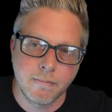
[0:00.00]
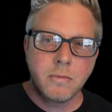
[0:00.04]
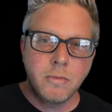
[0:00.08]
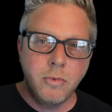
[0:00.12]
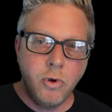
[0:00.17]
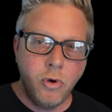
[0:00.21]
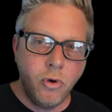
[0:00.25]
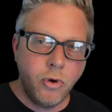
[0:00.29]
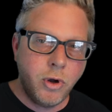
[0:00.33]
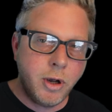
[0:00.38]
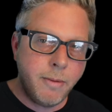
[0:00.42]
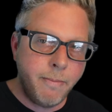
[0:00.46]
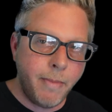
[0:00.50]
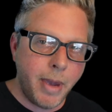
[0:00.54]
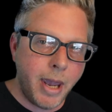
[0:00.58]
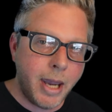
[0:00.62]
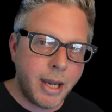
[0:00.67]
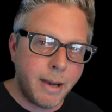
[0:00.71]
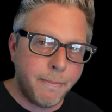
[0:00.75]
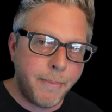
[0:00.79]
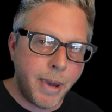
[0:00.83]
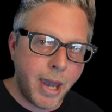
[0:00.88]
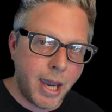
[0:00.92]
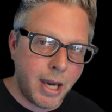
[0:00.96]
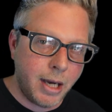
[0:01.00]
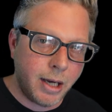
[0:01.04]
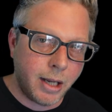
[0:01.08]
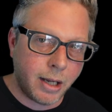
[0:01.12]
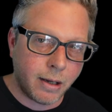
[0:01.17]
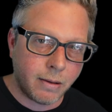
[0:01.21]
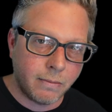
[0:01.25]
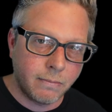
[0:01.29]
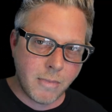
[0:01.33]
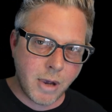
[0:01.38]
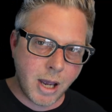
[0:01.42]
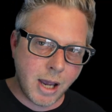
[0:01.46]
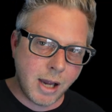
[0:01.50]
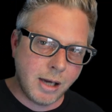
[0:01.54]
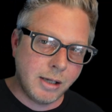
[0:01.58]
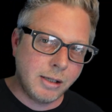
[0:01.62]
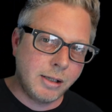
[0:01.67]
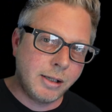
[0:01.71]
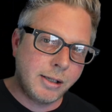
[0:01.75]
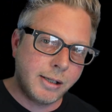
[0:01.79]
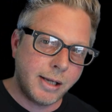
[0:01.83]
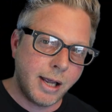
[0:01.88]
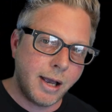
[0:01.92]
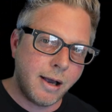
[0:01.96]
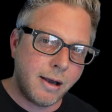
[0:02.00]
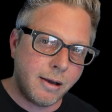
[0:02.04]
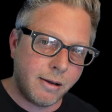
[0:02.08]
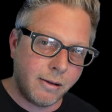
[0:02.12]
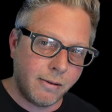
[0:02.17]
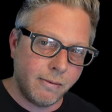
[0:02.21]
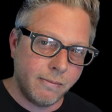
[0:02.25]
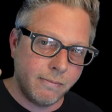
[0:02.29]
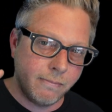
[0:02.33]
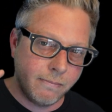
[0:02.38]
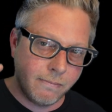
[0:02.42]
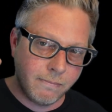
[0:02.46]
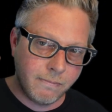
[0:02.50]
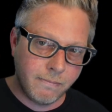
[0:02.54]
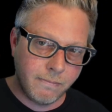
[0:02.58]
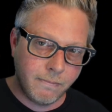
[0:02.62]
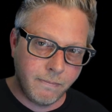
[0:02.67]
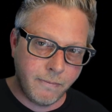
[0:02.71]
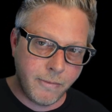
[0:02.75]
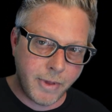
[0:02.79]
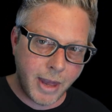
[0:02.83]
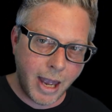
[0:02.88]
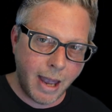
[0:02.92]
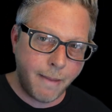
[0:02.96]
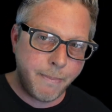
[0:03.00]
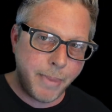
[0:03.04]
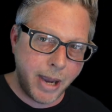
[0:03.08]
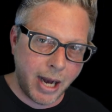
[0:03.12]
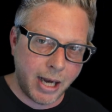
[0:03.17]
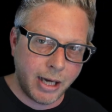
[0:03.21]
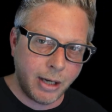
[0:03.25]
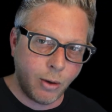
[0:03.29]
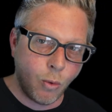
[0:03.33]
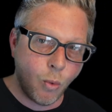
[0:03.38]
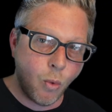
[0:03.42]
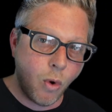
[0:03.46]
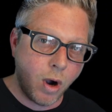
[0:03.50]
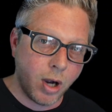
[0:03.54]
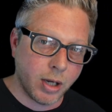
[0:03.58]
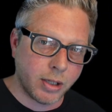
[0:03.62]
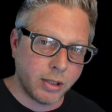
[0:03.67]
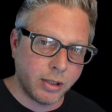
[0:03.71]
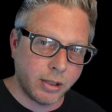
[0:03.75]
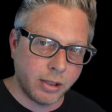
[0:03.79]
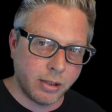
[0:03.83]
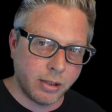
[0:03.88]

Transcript: You can make a painting and sell that painting once